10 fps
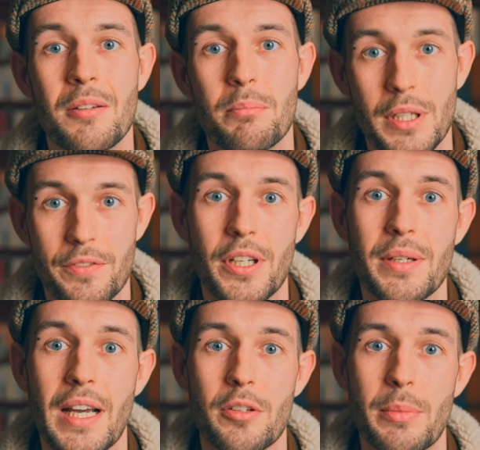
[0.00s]
But if you
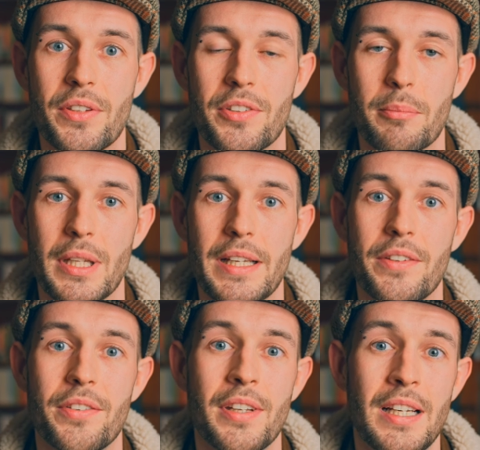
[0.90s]
don't have the business in
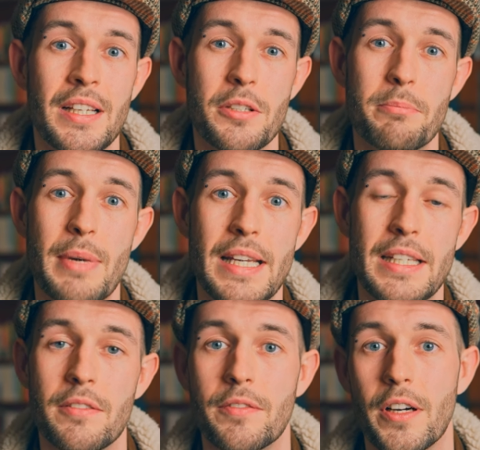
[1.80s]
place, you
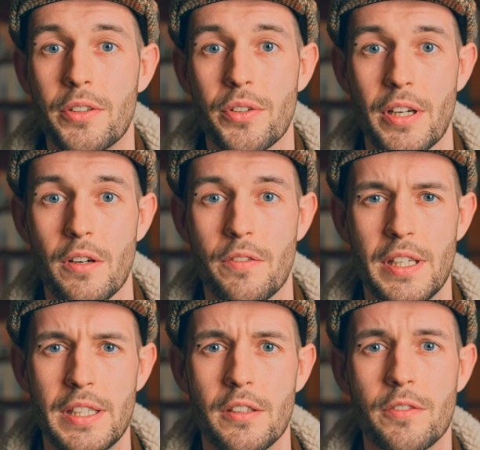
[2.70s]
may find yourself
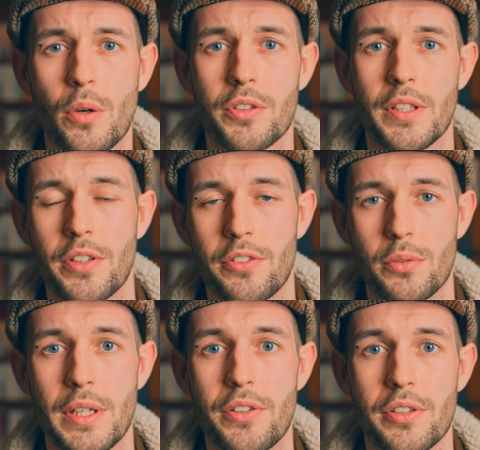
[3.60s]
in the unfortunate
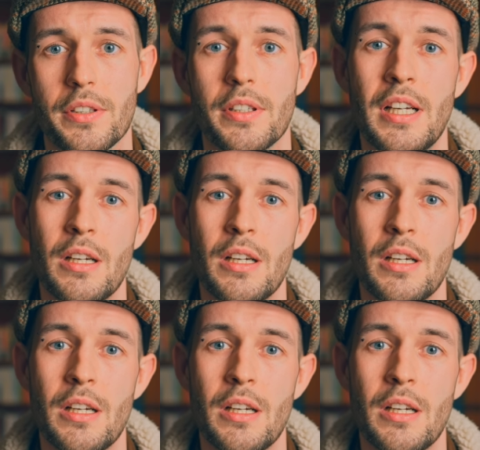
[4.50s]
situation